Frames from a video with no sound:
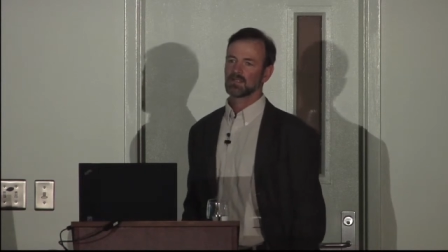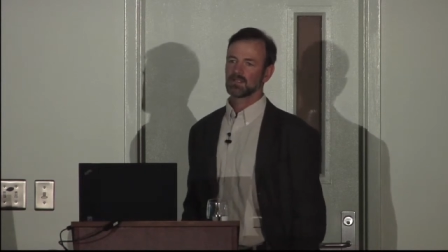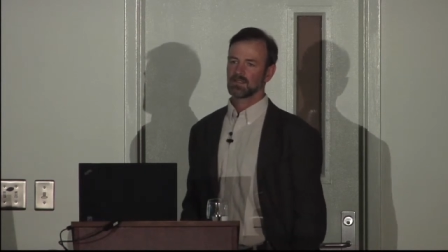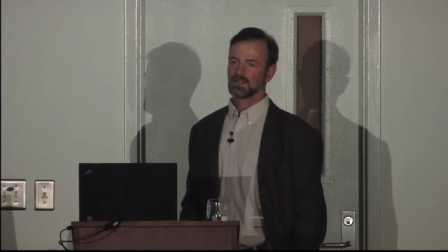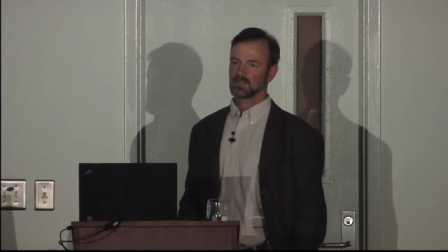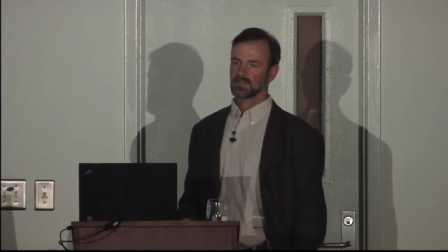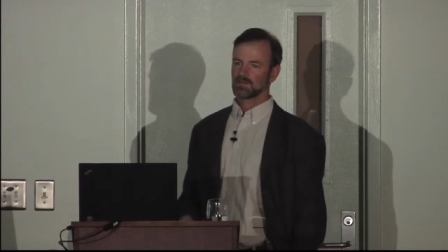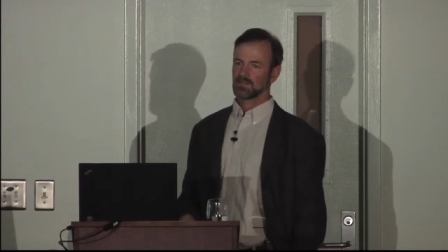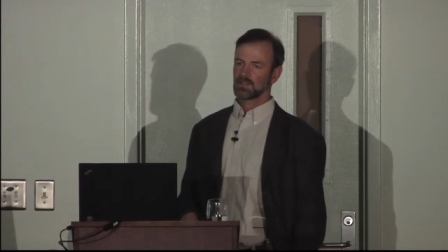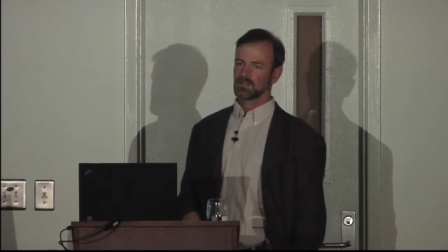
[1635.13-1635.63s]

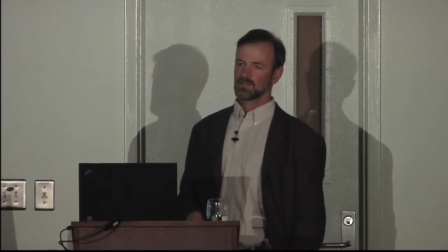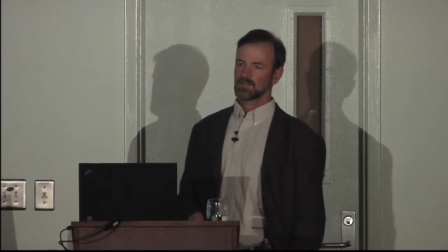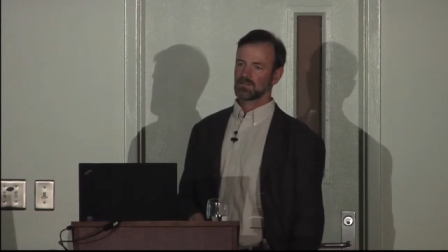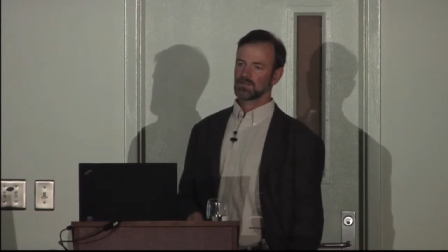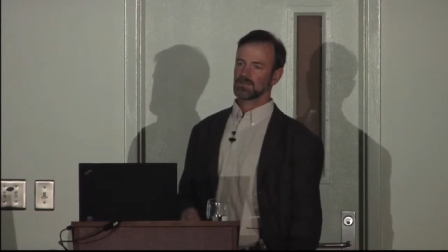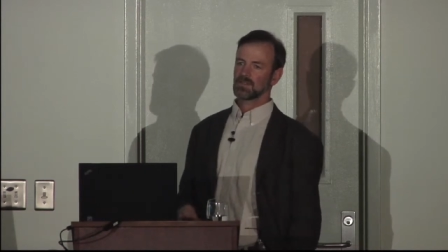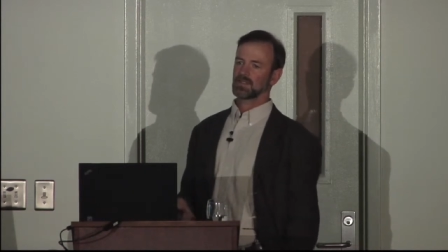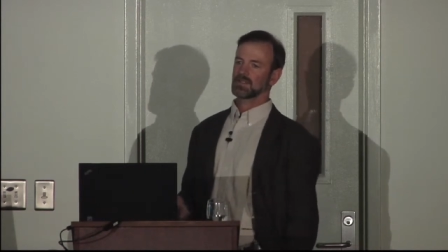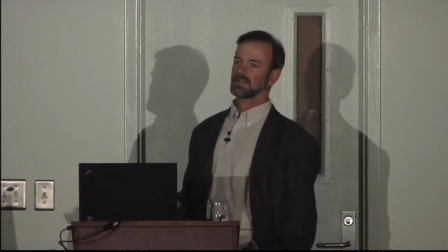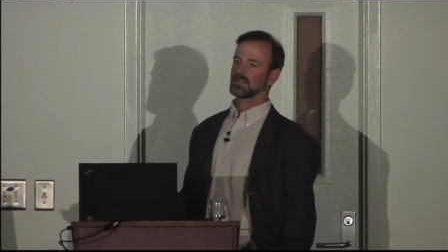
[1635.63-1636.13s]
These are
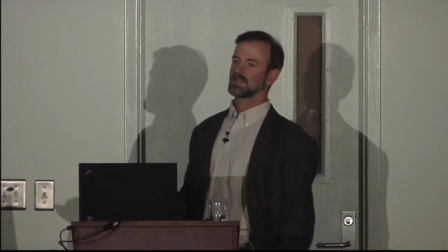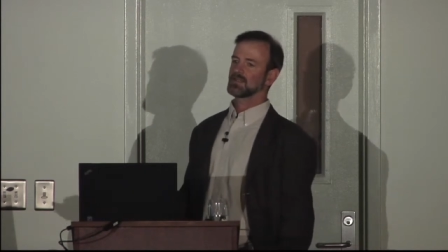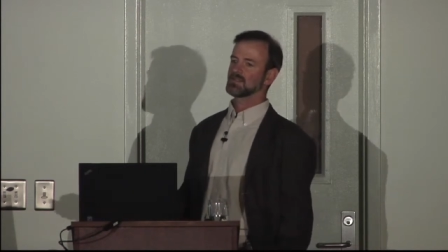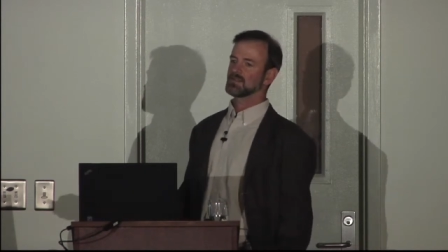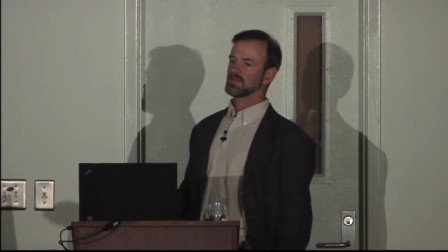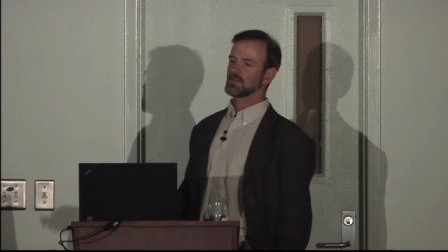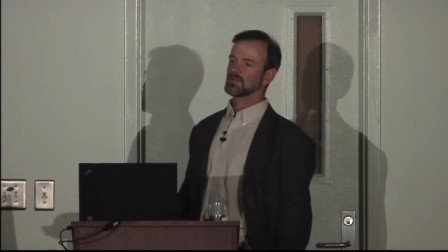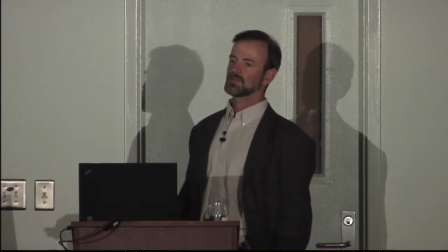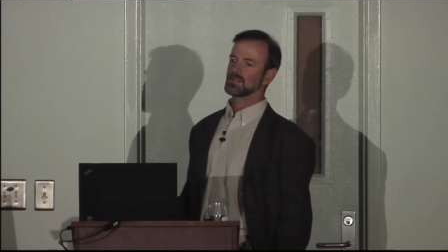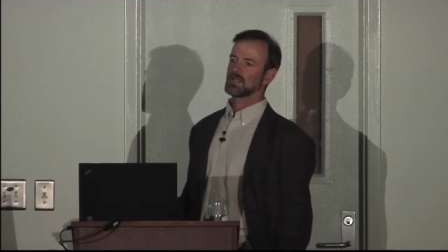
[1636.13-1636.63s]
issues that, that
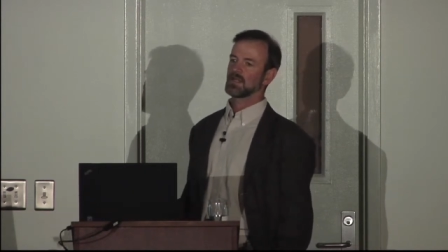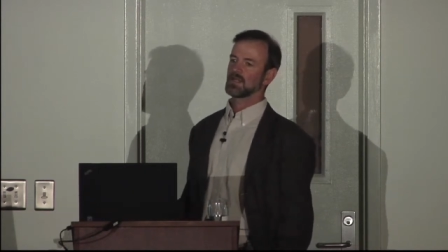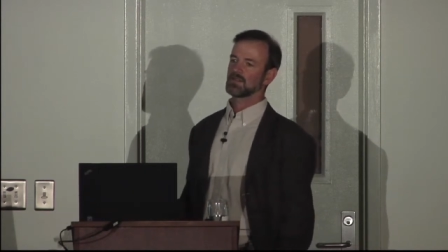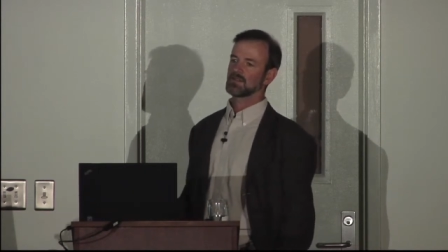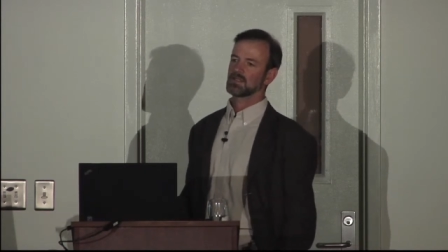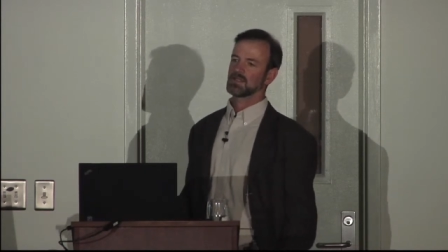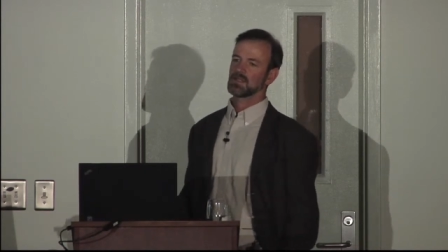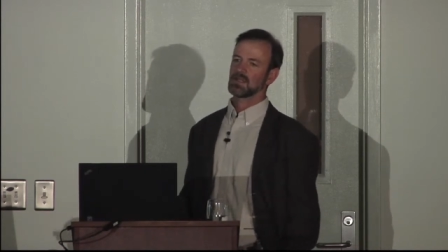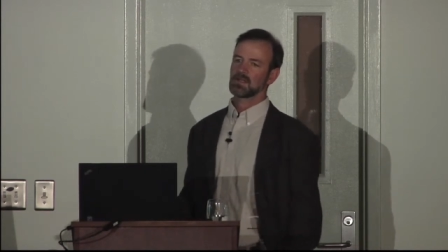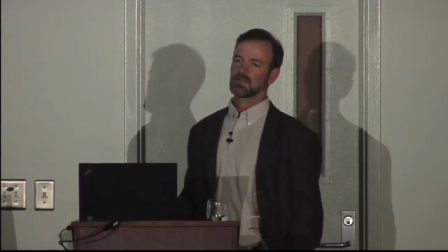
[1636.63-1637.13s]
don't
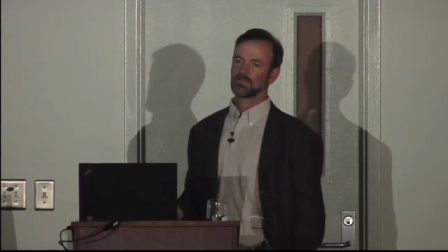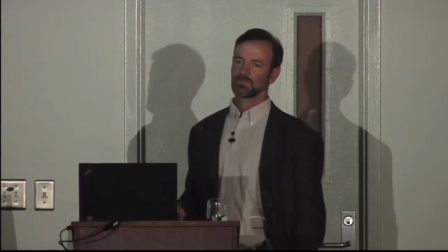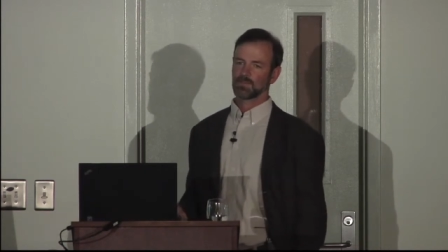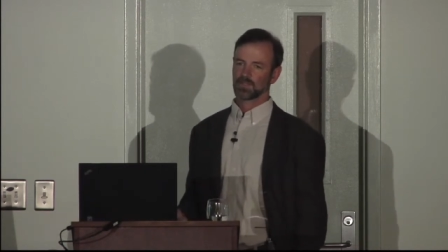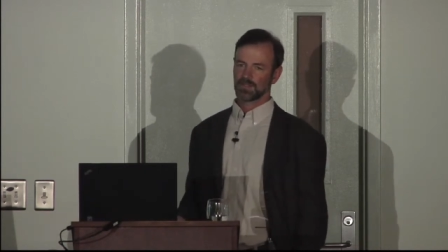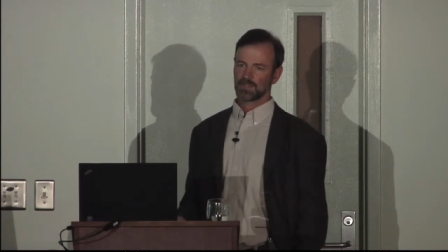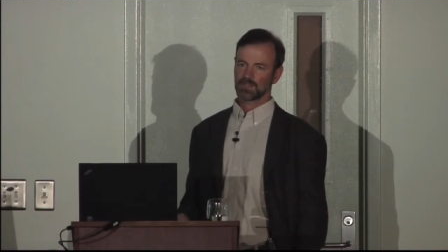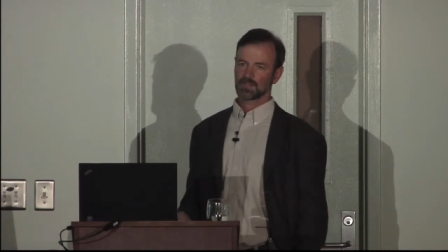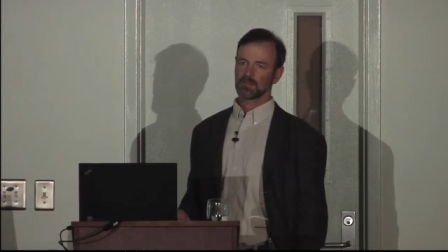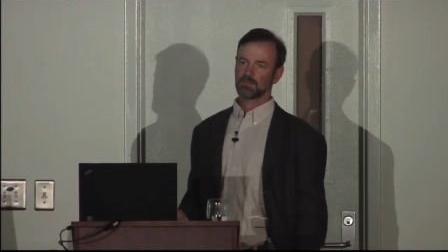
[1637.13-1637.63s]
carry the kind of
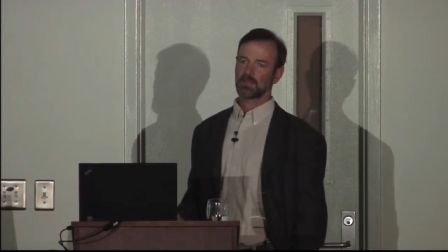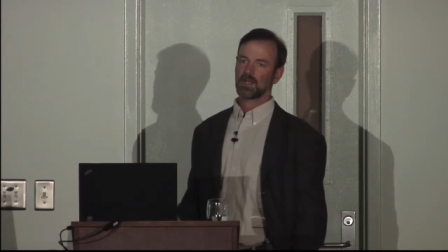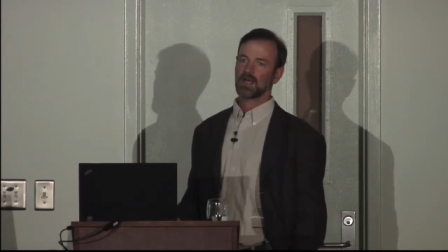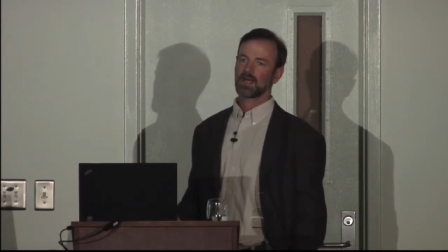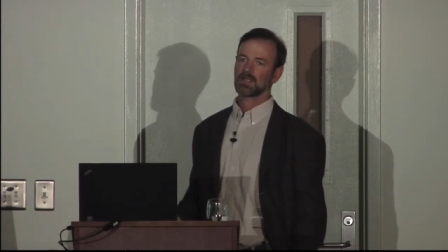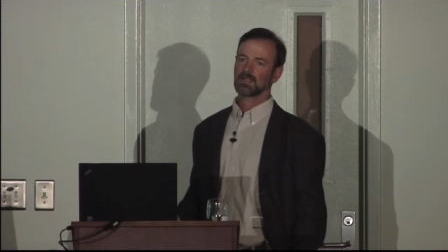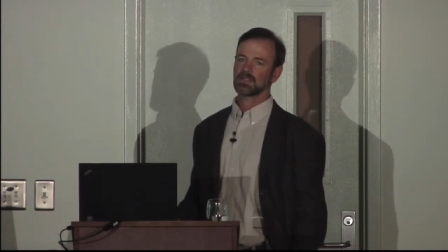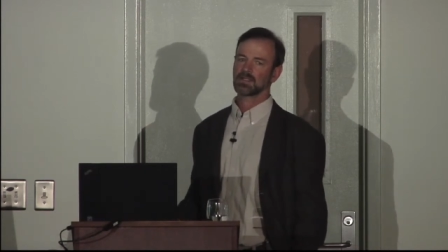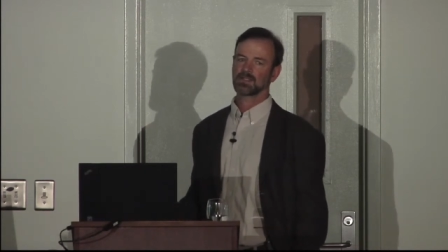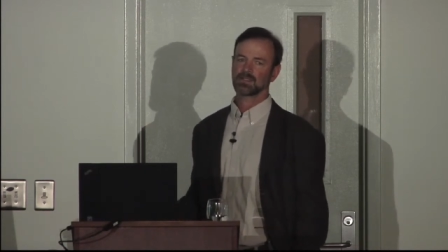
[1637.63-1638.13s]
political
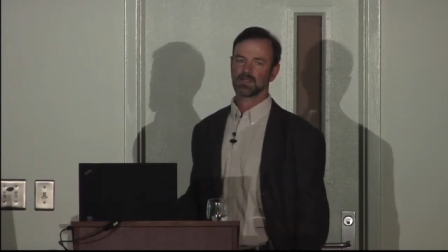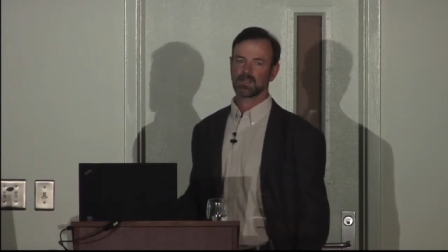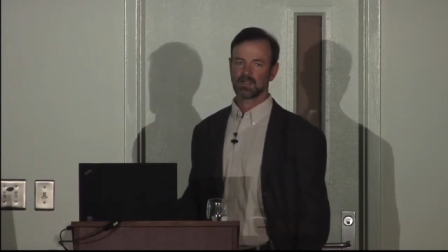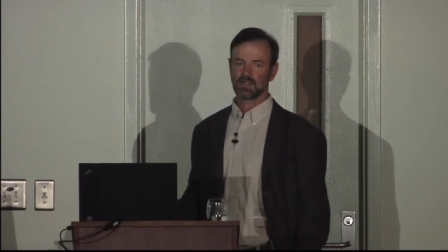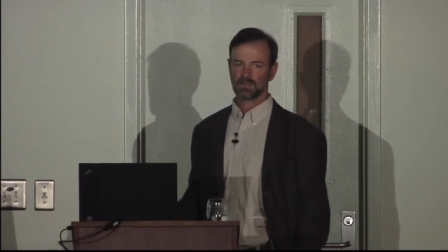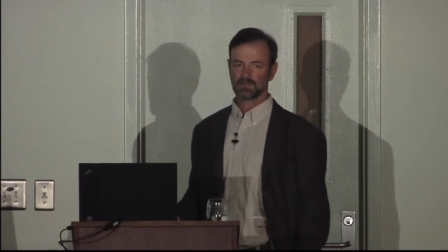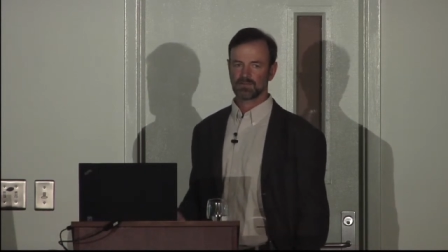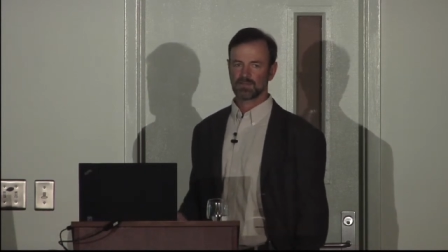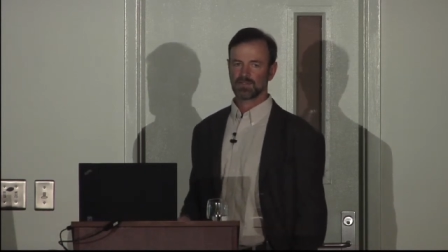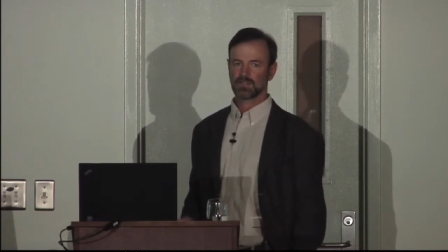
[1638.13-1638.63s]
baggage that
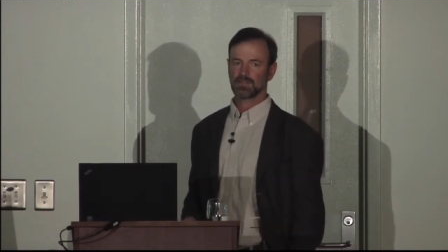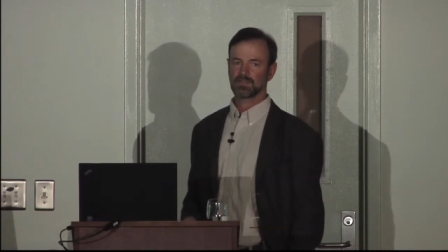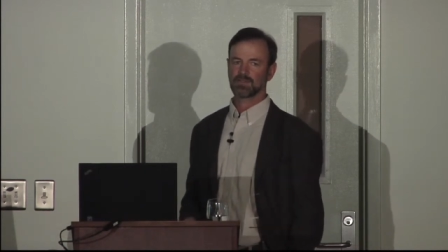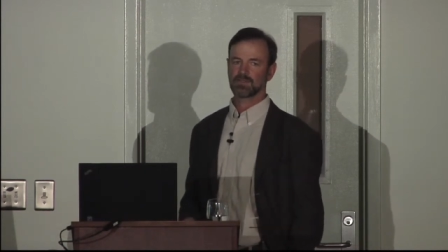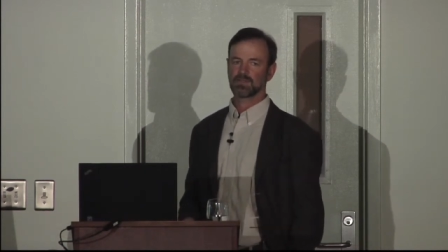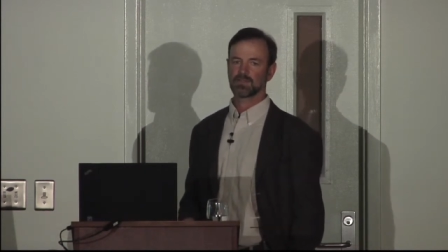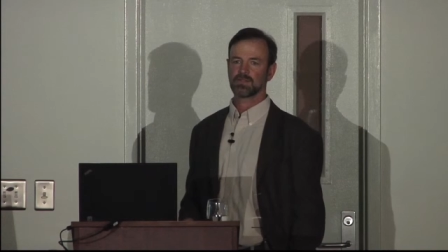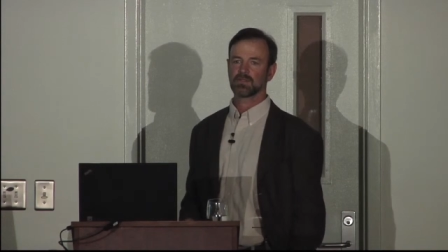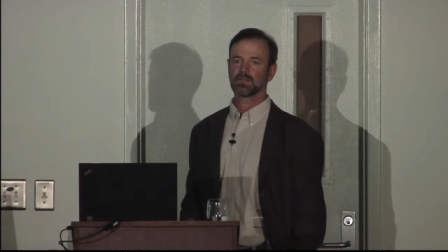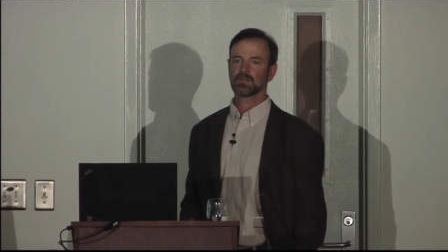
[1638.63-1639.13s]
other
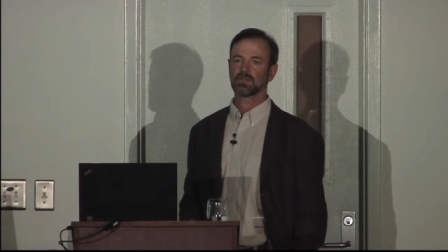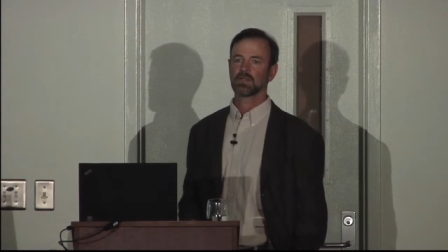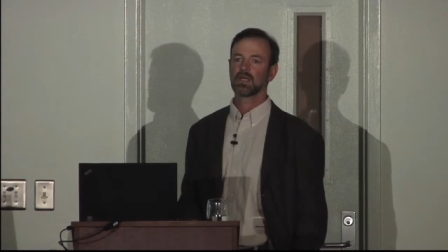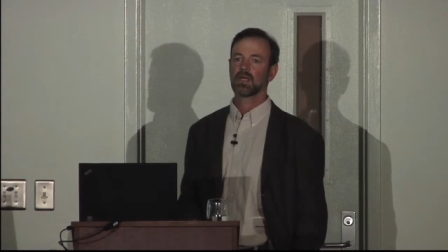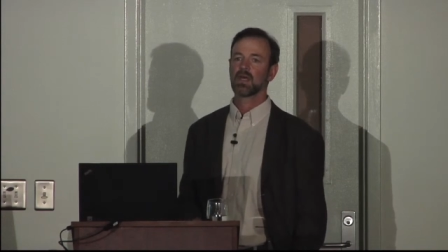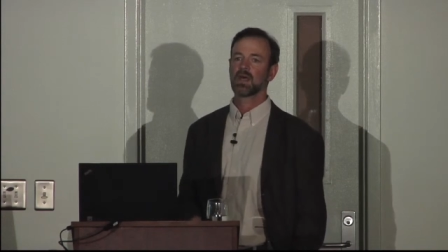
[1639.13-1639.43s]
issues do.